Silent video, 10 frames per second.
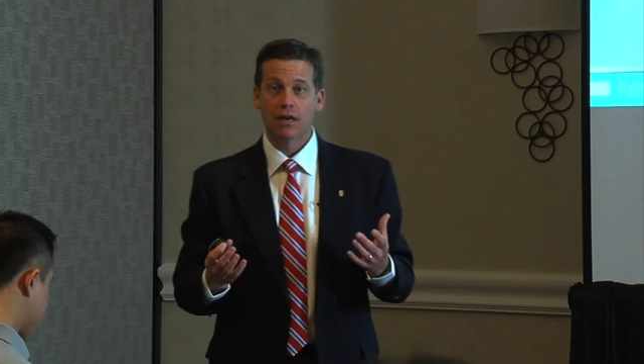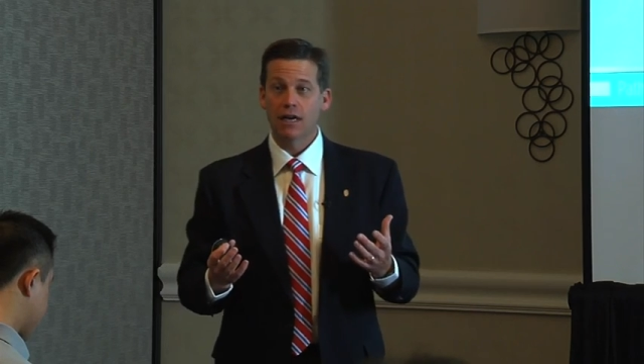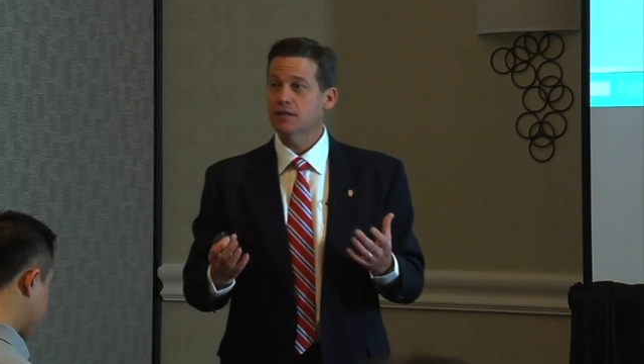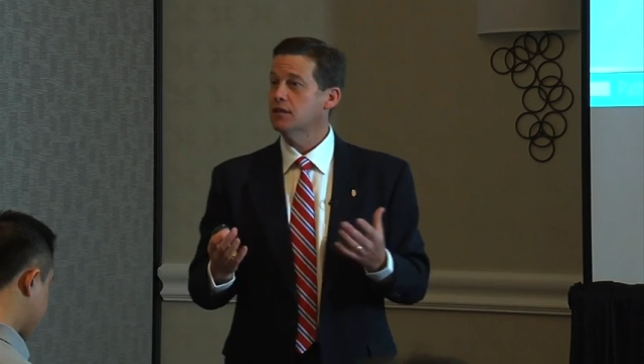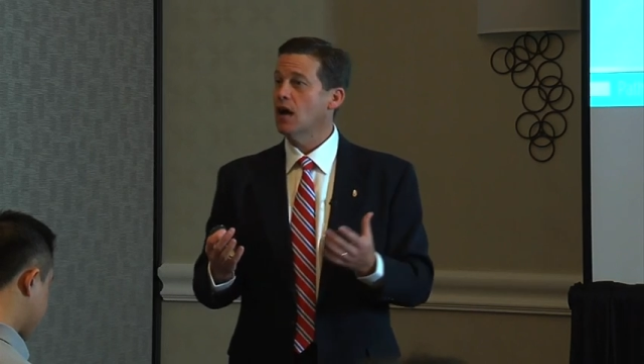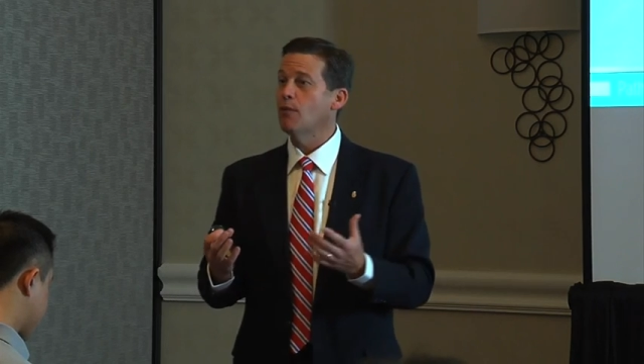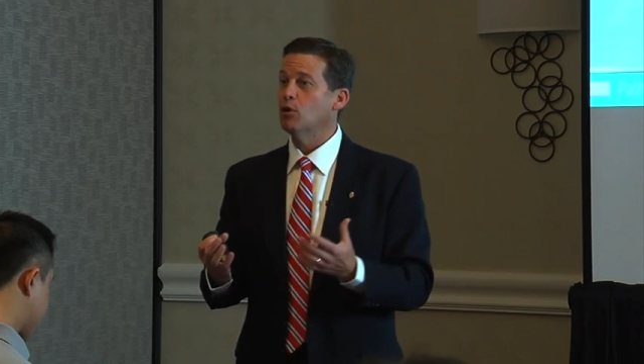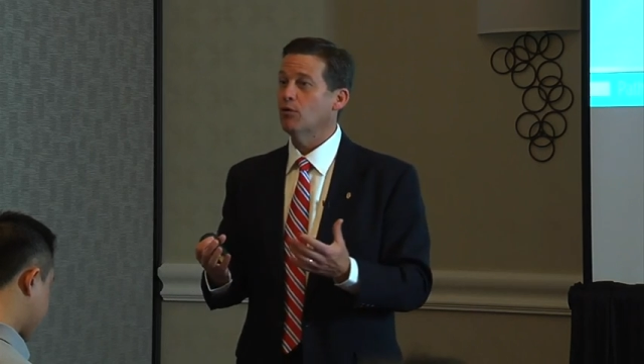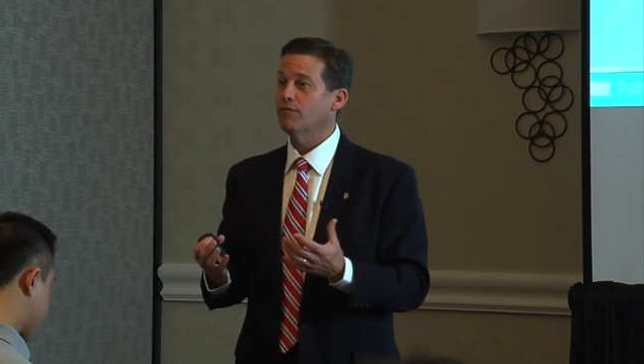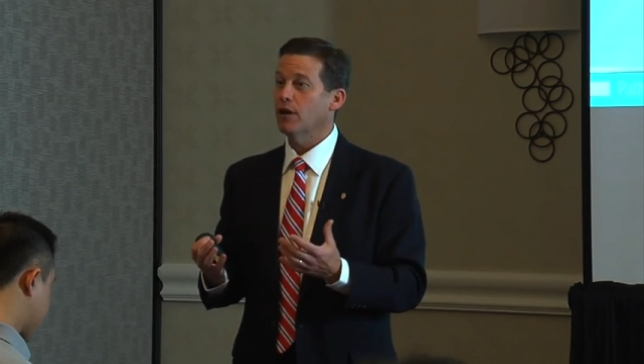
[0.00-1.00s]
It's the
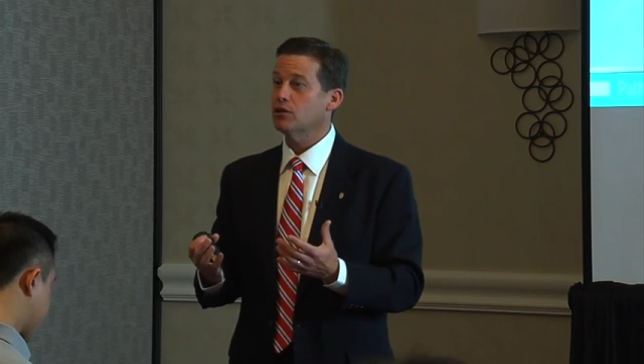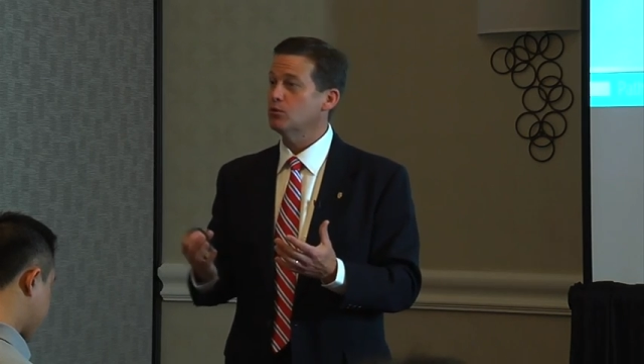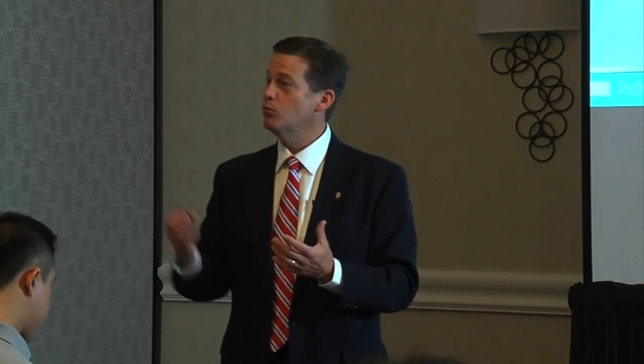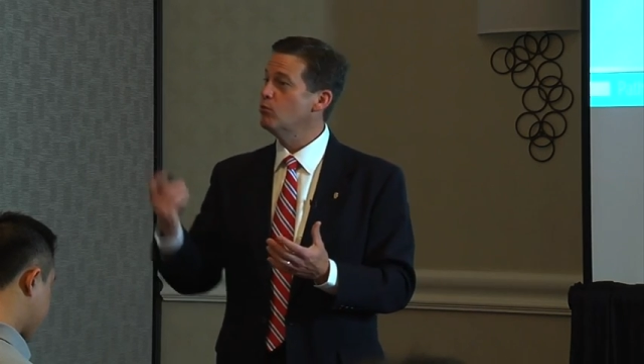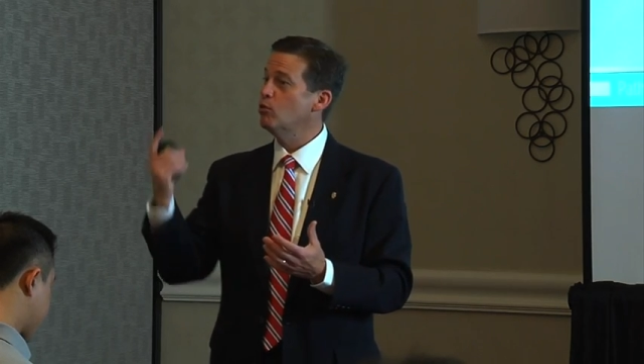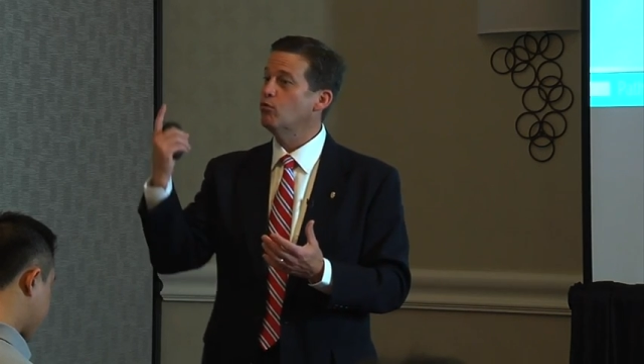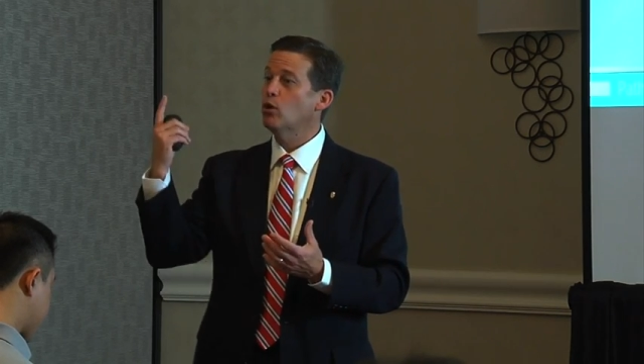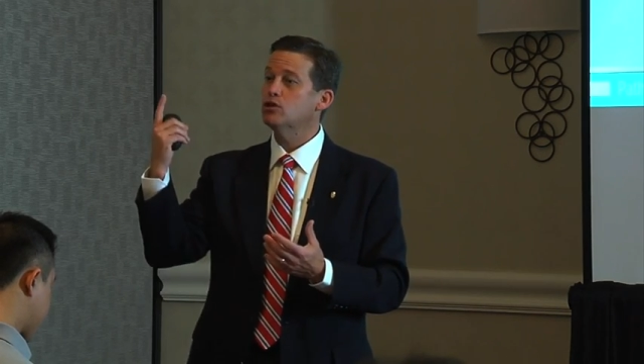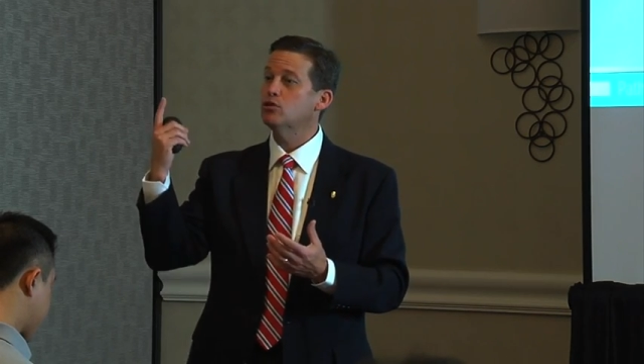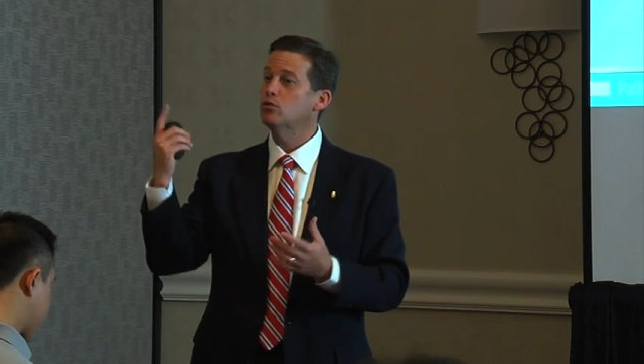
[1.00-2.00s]
domino effect. You remove
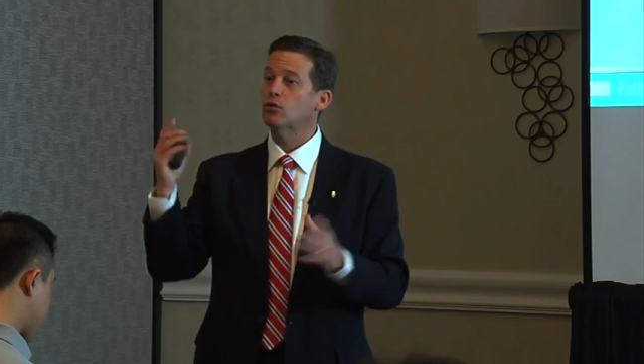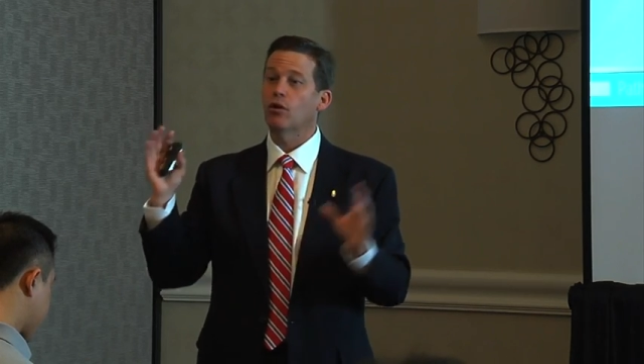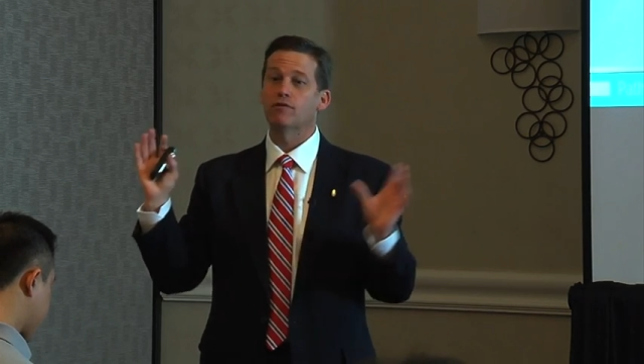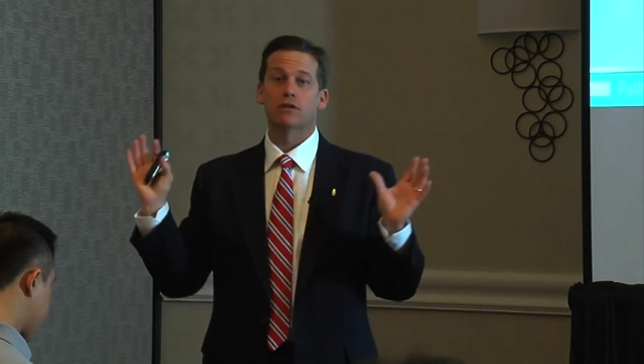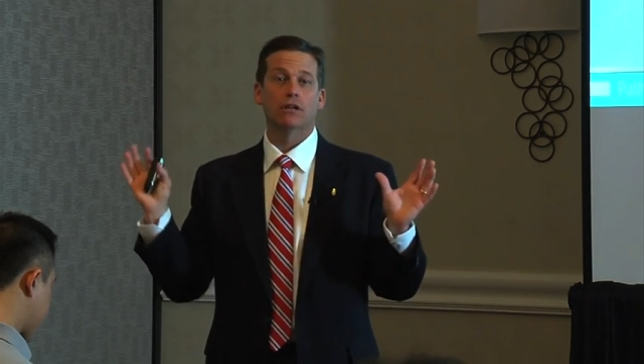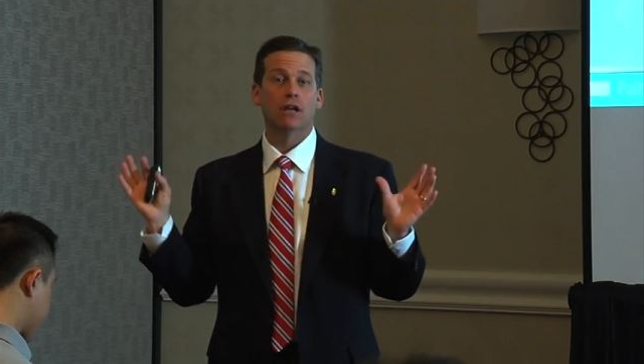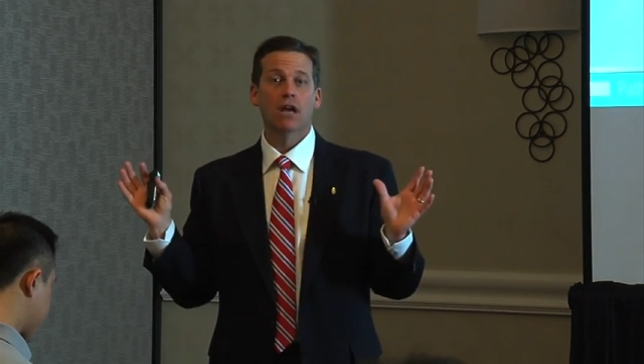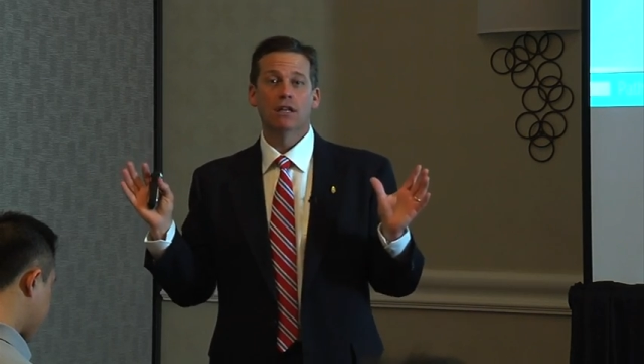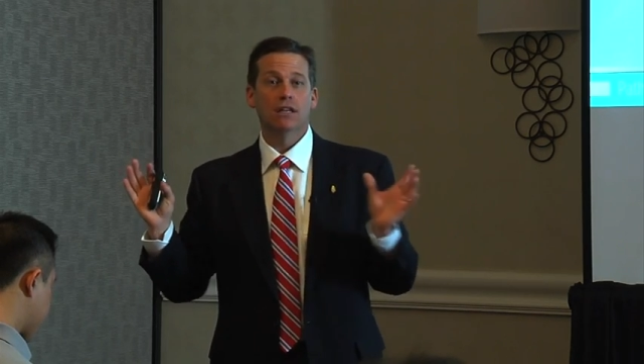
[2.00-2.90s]
one tooth, and all of a sudden,